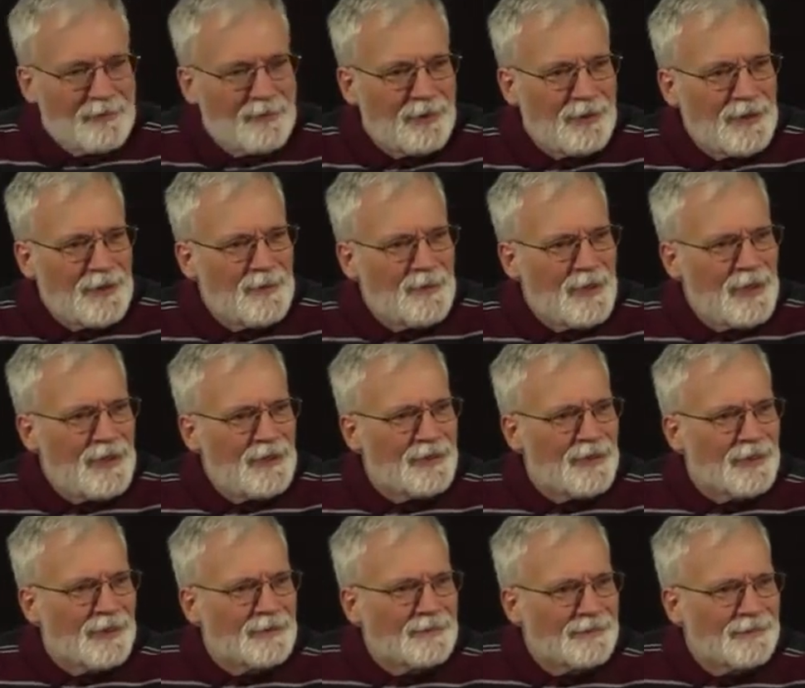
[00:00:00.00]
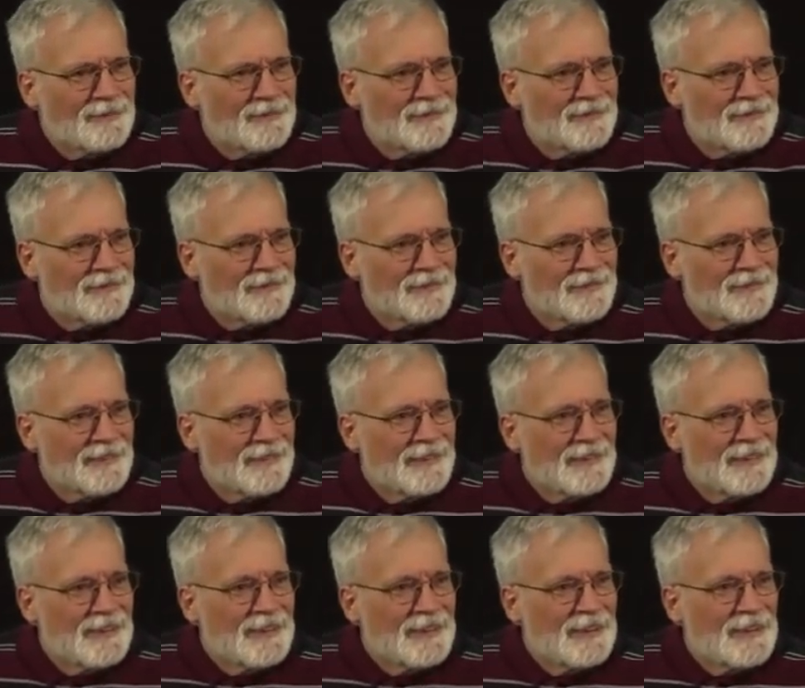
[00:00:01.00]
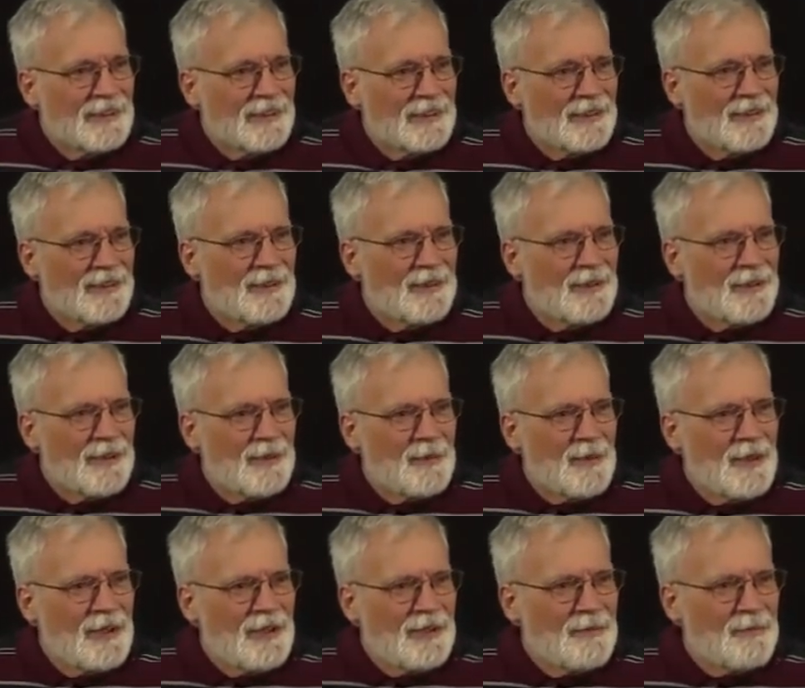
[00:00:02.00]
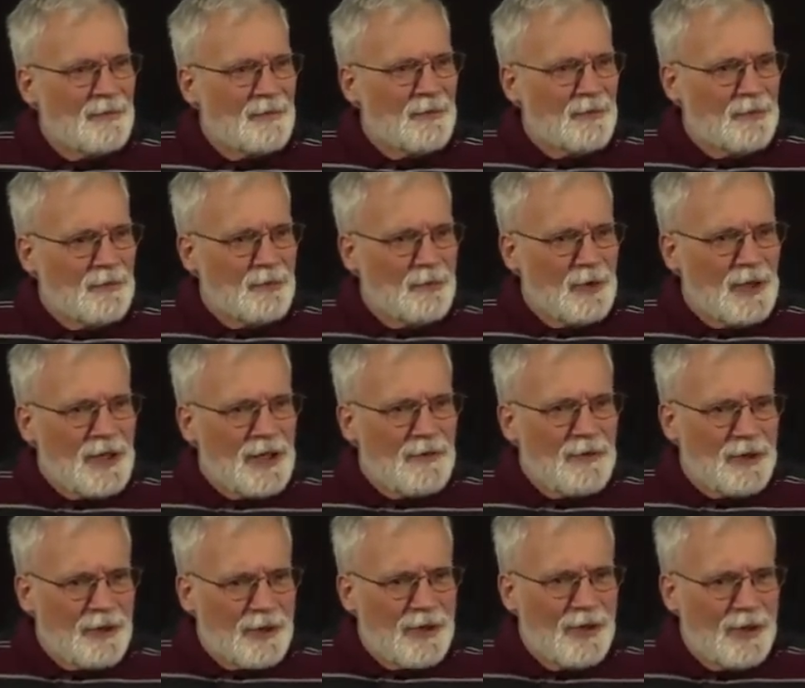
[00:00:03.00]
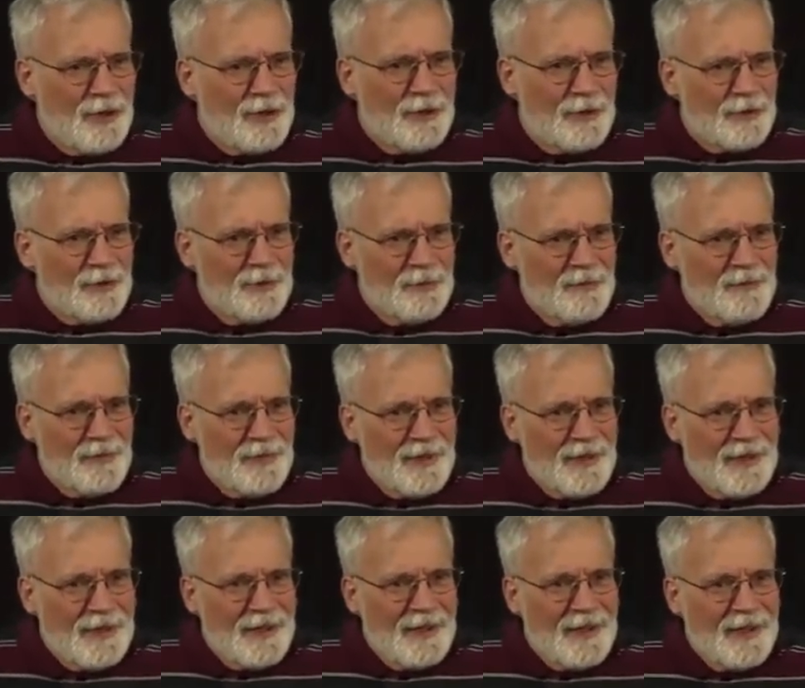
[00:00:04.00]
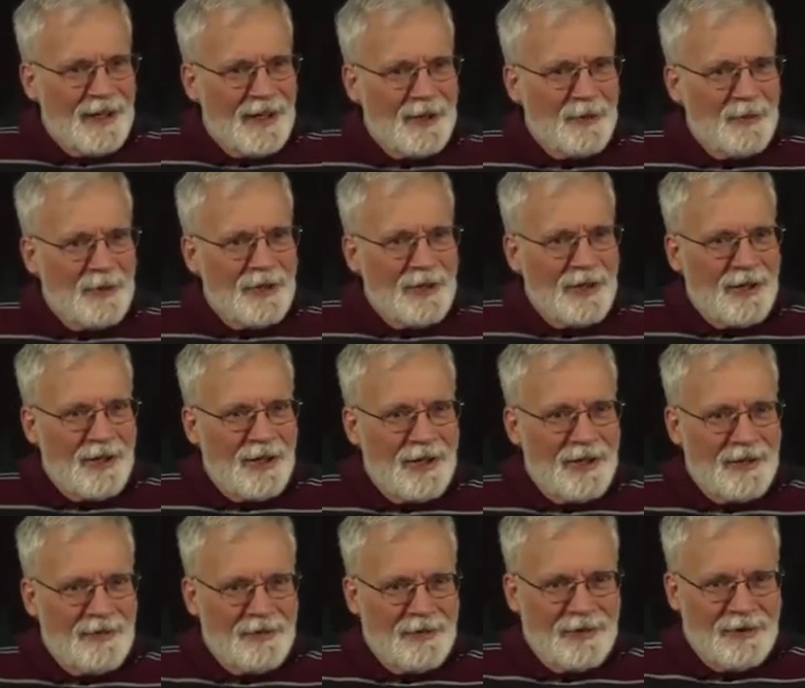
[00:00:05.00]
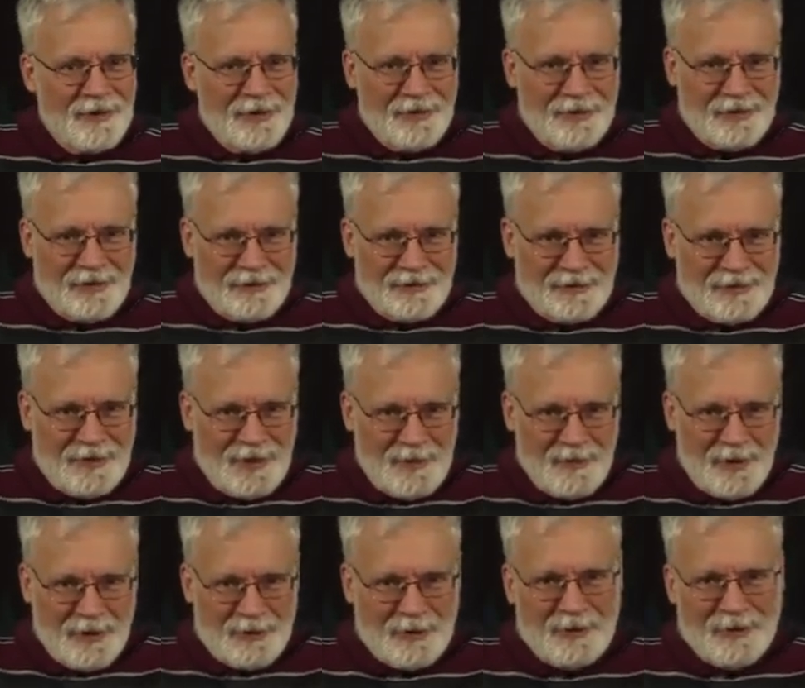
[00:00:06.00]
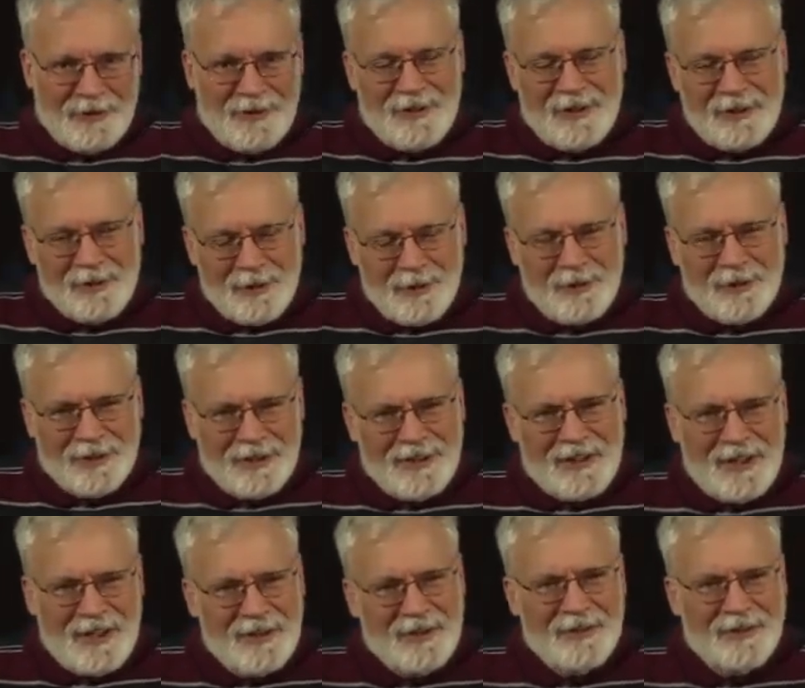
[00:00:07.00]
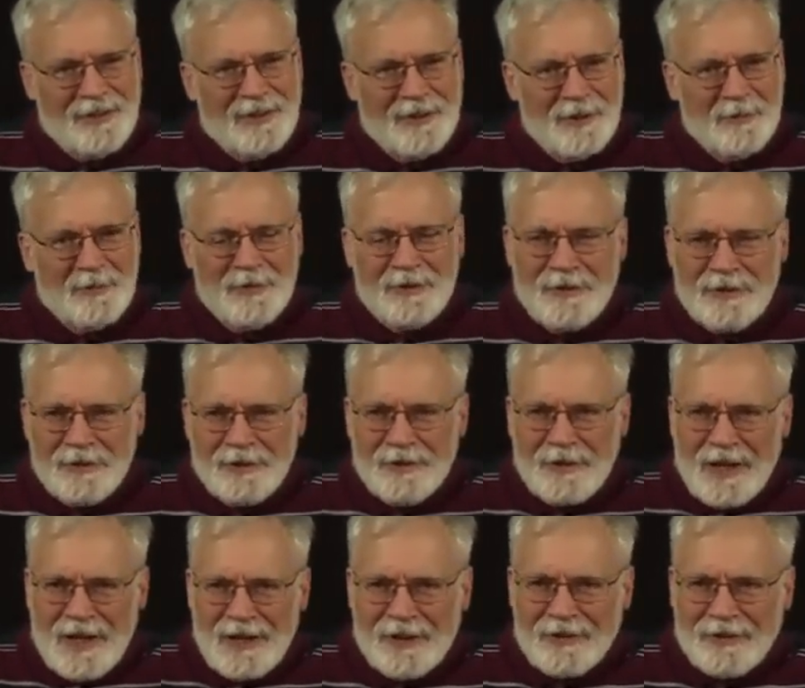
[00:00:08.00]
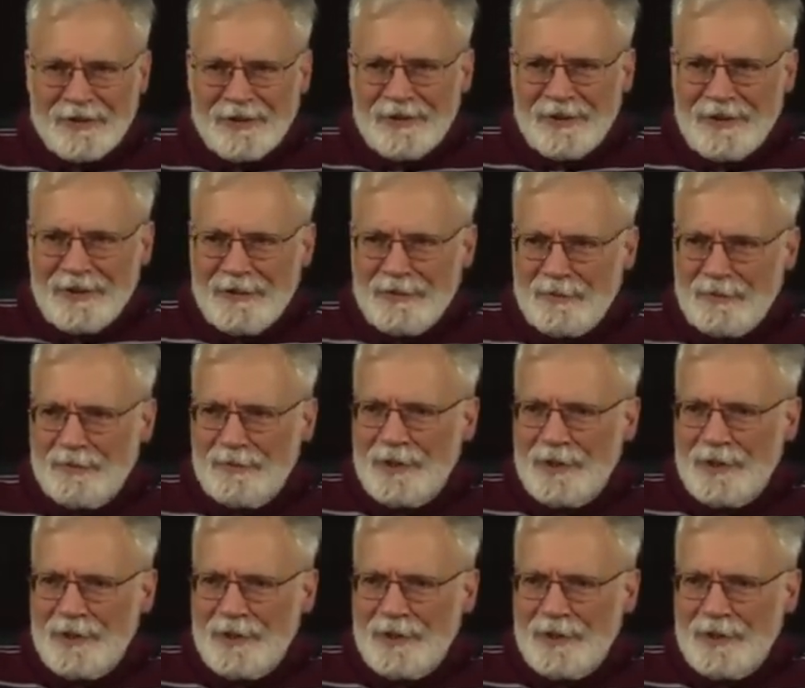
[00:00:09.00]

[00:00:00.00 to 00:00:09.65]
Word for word: Pretty amazing. You know, I mean, we have a code and we have this chemical. Now, they call it an enzyme, but you know, actually,